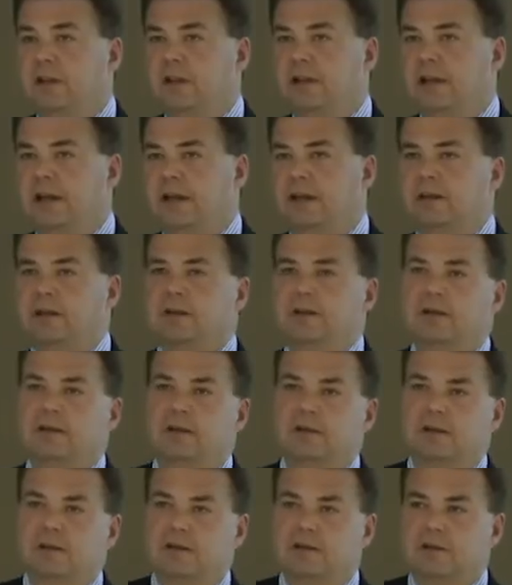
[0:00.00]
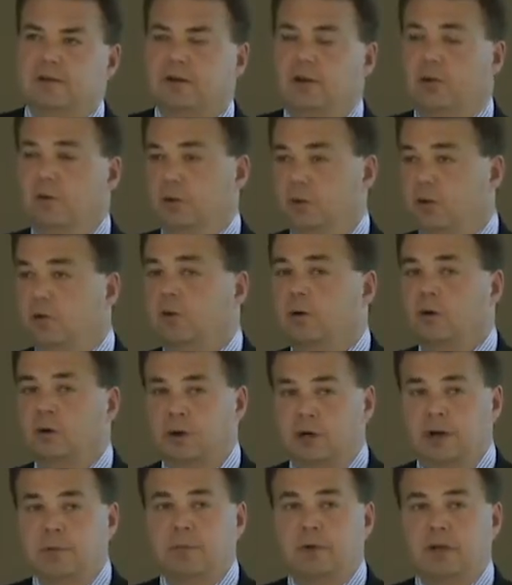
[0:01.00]
that your
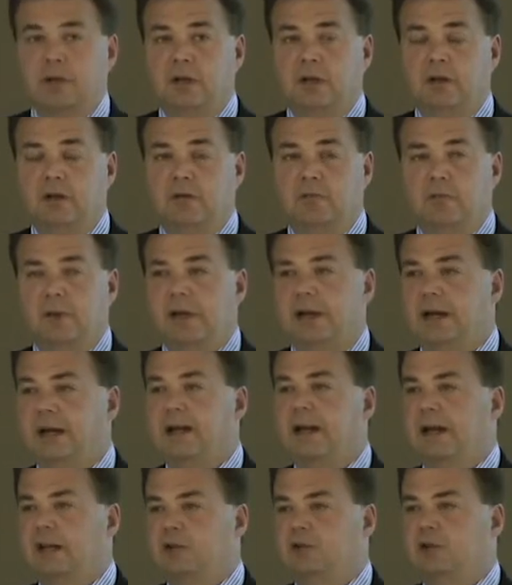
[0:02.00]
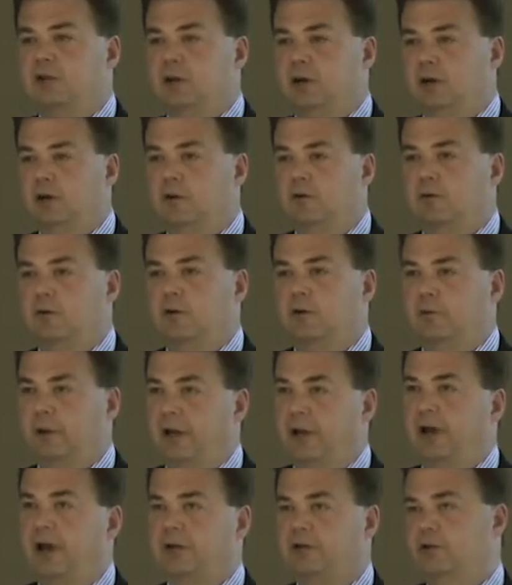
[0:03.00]
company may not actually own or
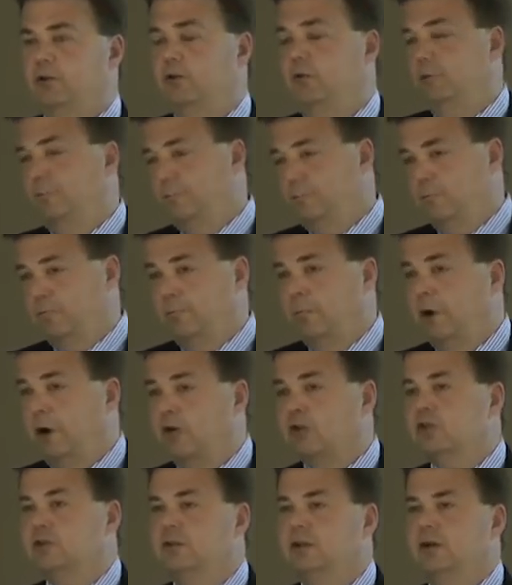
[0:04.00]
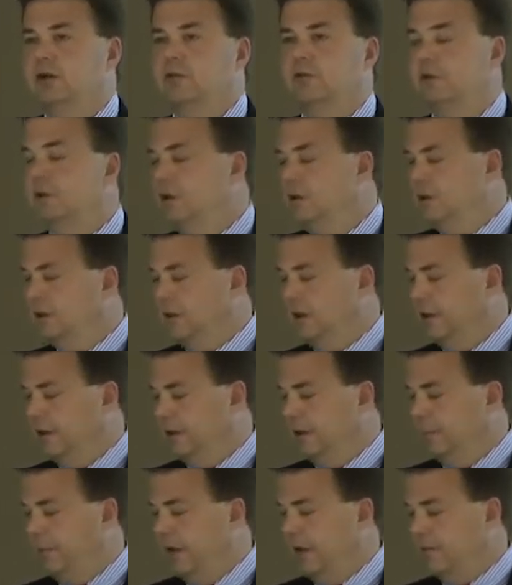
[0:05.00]
may actually partially own
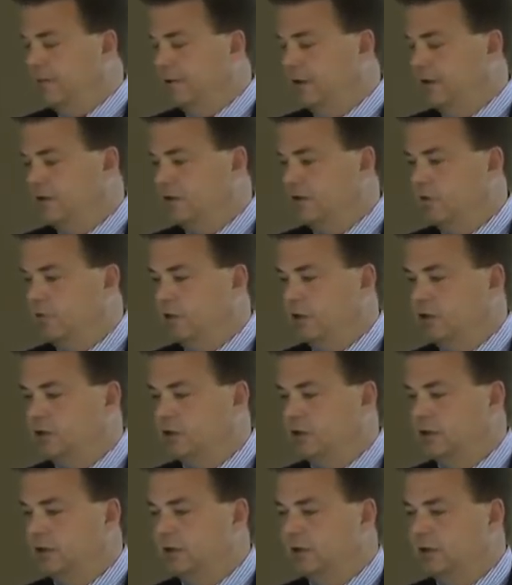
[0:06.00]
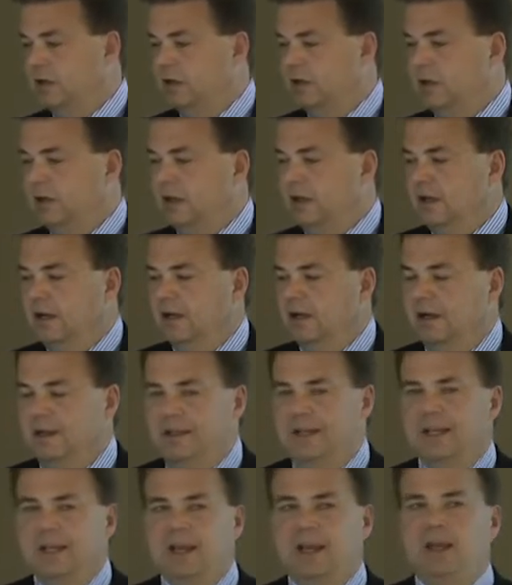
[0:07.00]
the patent rights in question.
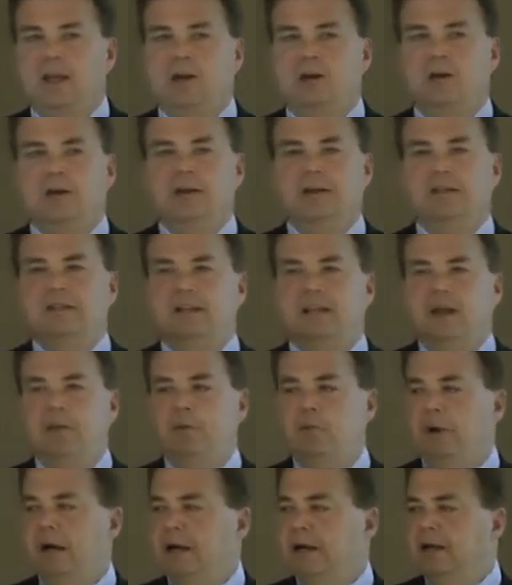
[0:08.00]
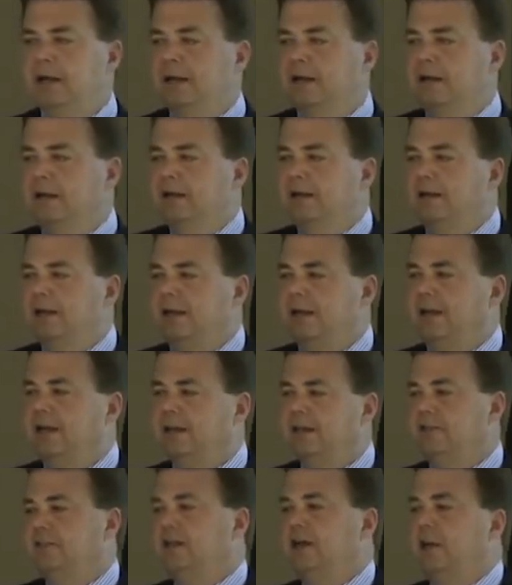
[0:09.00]
The key here is to keep in mind, get an
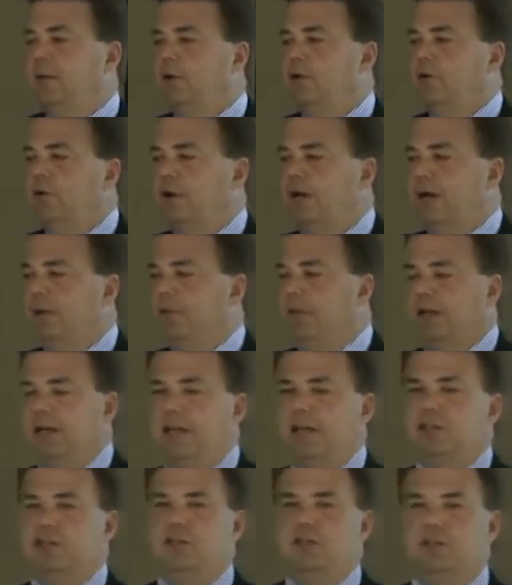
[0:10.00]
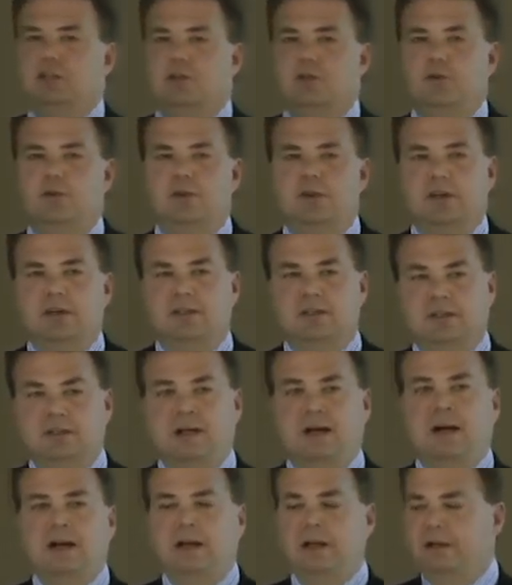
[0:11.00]
assignment or an obligation to
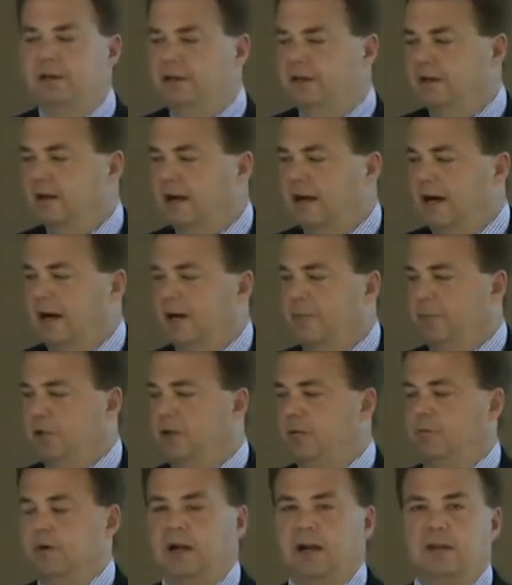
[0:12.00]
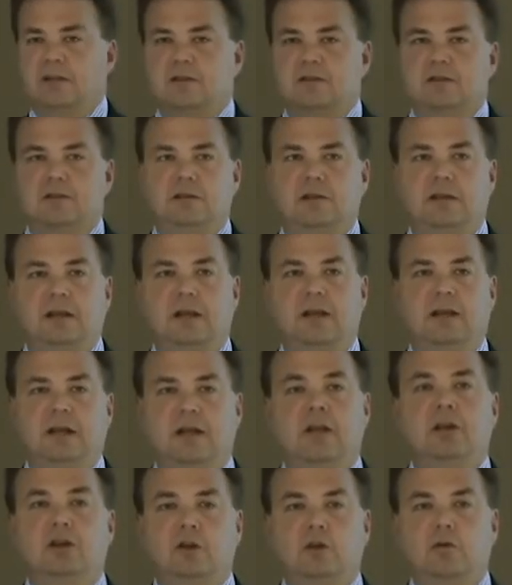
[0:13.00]
assign IP rights in
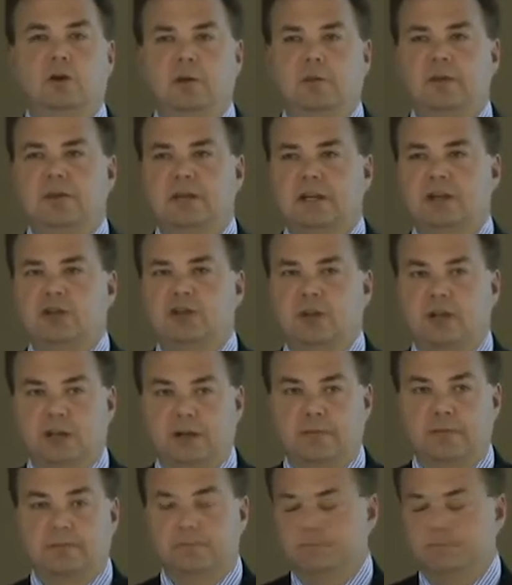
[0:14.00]
any agreement that you get.